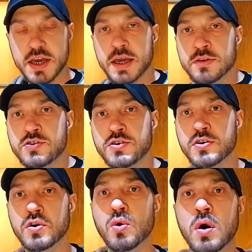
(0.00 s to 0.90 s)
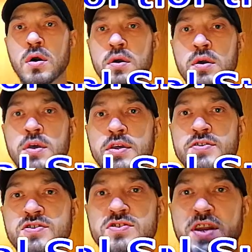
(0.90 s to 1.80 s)
into,
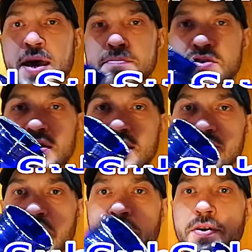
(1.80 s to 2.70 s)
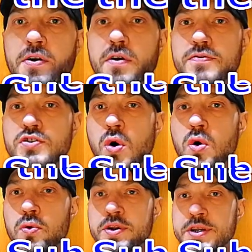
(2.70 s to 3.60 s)
this is an empty container of
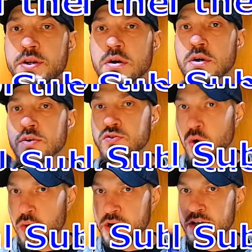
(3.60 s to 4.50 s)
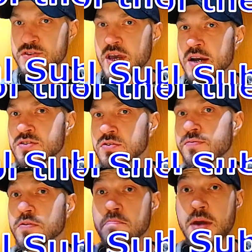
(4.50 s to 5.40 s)
taurine. Taurine is
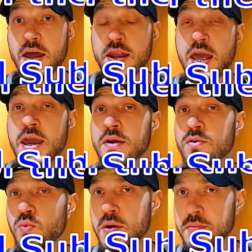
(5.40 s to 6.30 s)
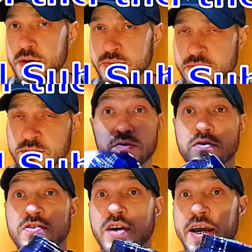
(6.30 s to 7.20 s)
excellent for men and women.
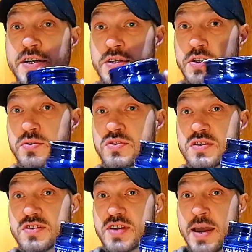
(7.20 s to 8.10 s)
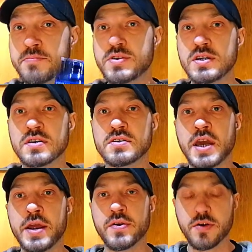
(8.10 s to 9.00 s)
Decided to use this empty
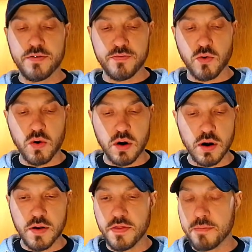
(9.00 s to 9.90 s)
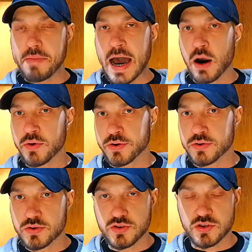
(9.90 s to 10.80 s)
container for the
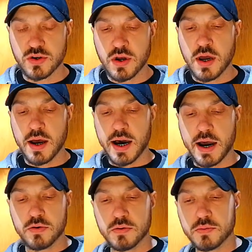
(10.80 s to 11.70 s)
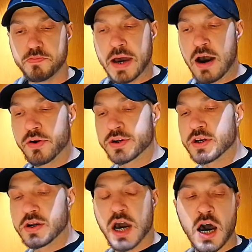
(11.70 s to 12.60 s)
powders I will powder
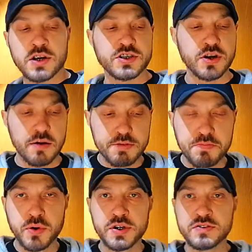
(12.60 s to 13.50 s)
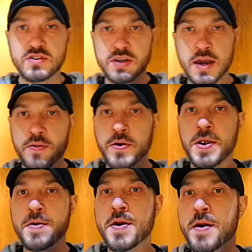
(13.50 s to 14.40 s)
concoction I'll be putting together
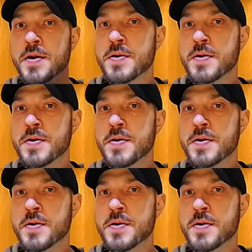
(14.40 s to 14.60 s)
here.